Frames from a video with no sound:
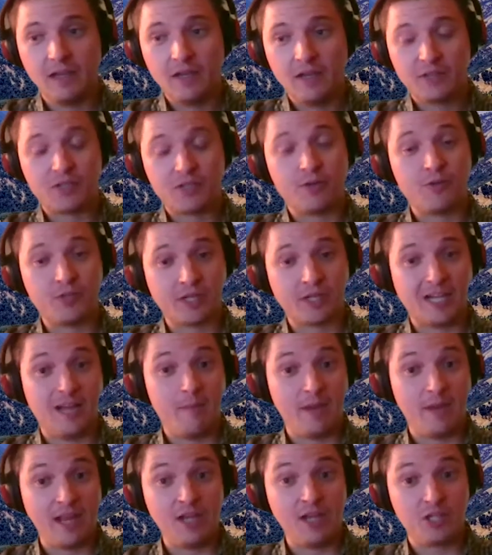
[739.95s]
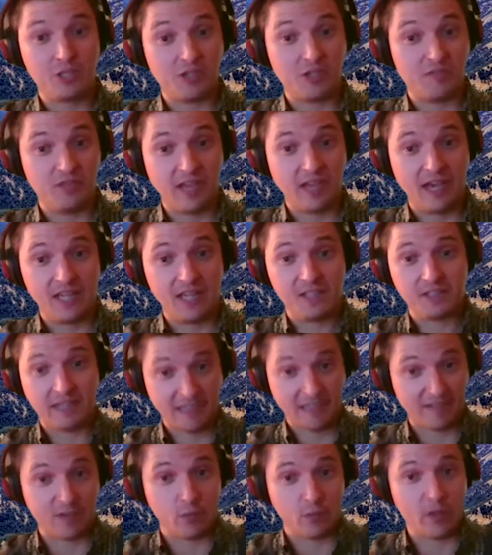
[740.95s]
So it was a combination of, yes, kind
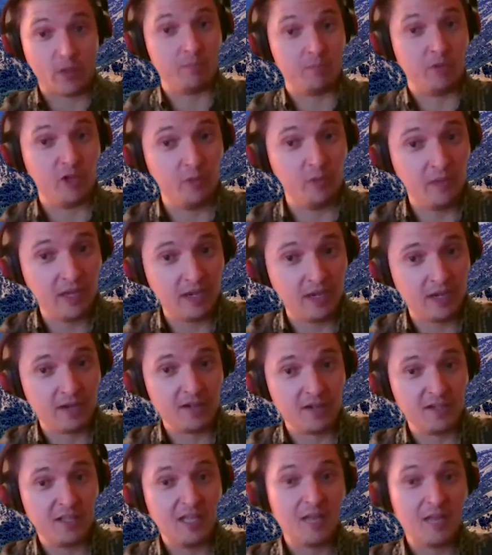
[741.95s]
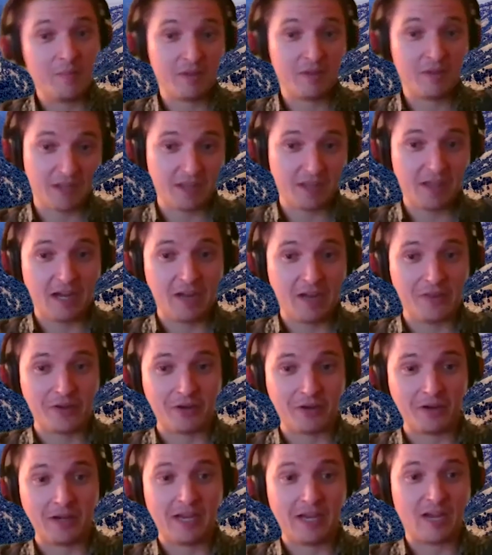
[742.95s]
of the wind blew me here, but on the
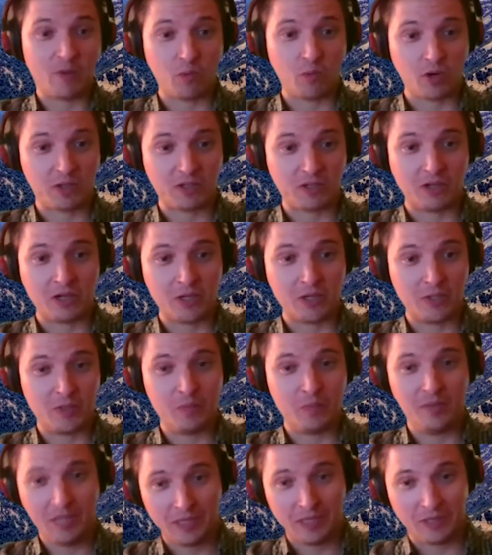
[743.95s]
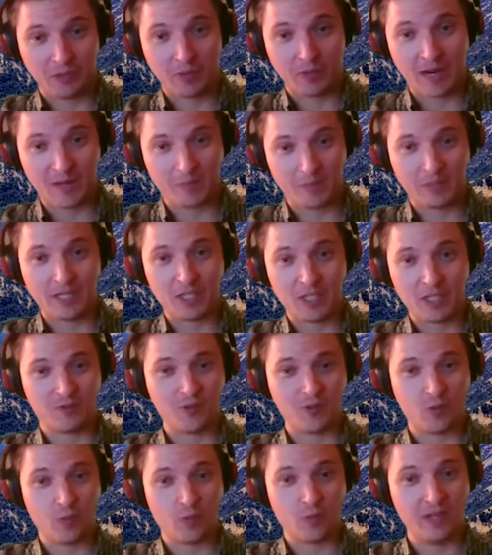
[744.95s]
other, I had worked hard to be in the right place for
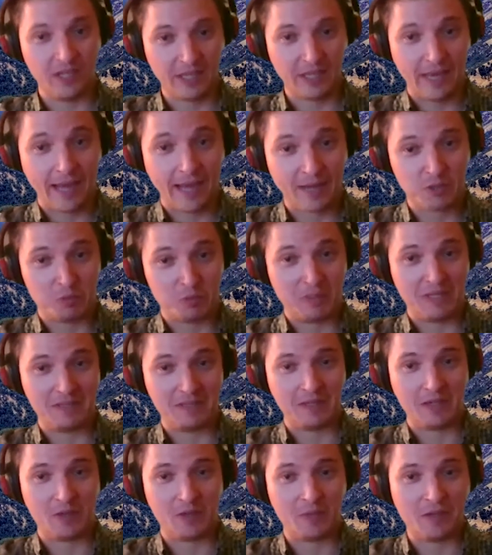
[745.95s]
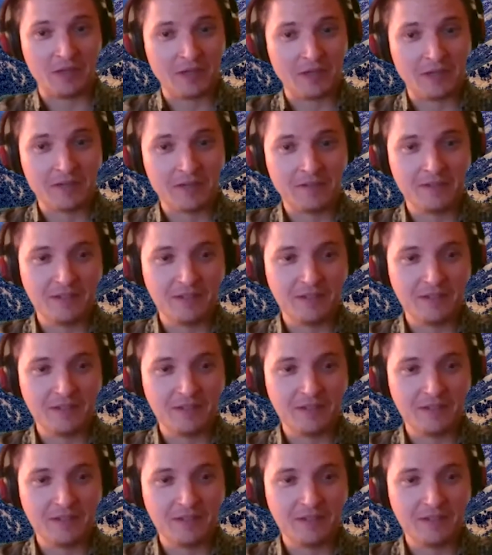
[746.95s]
the wind to catch me to take me here.